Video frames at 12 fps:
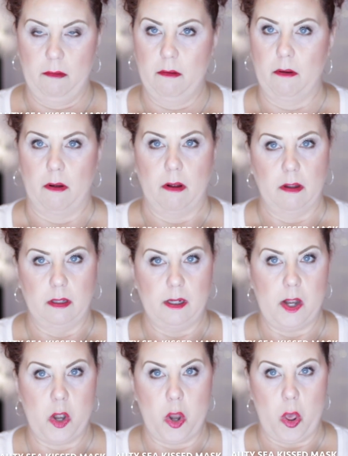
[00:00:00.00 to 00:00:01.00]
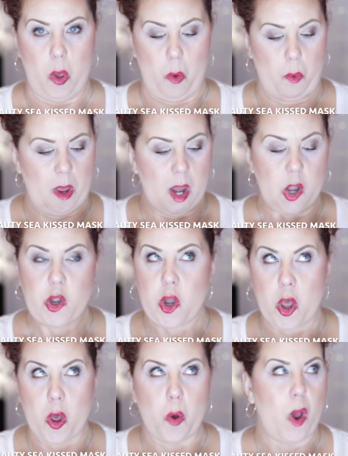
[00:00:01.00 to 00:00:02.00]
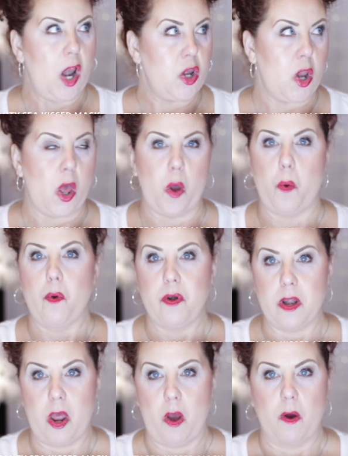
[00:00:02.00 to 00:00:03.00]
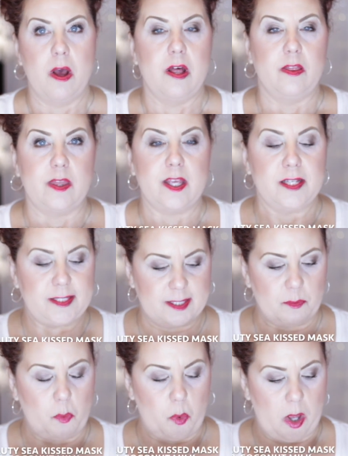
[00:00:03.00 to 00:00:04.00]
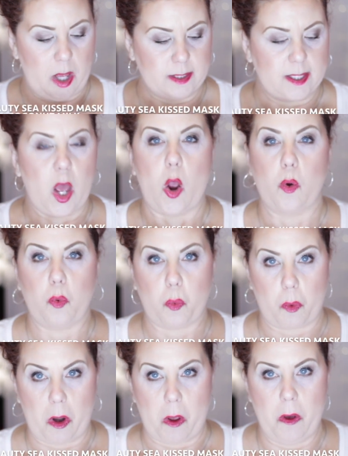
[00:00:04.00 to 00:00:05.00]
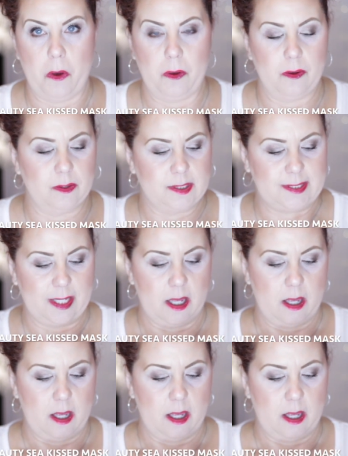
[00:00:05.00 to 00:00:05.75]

Oh no, no, no, no. This was gross.